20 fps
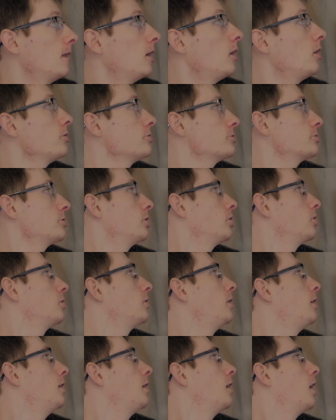
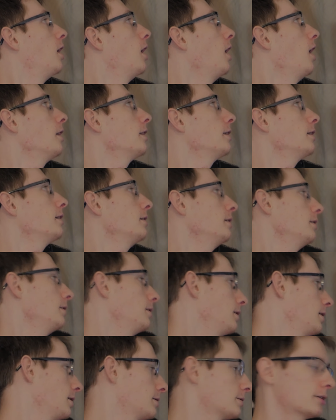Also on it,
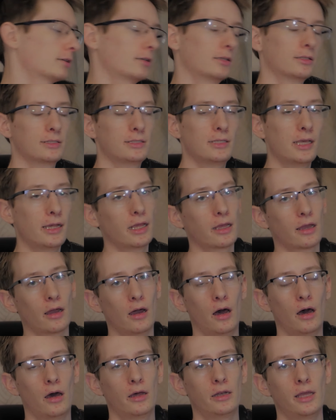it's sitting
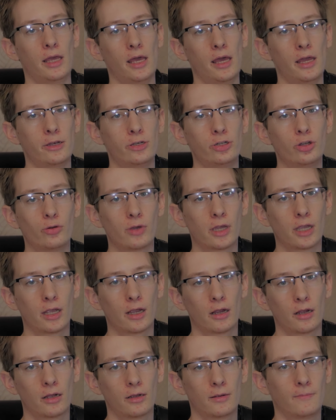on a
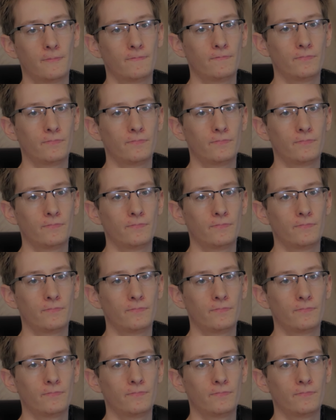newer,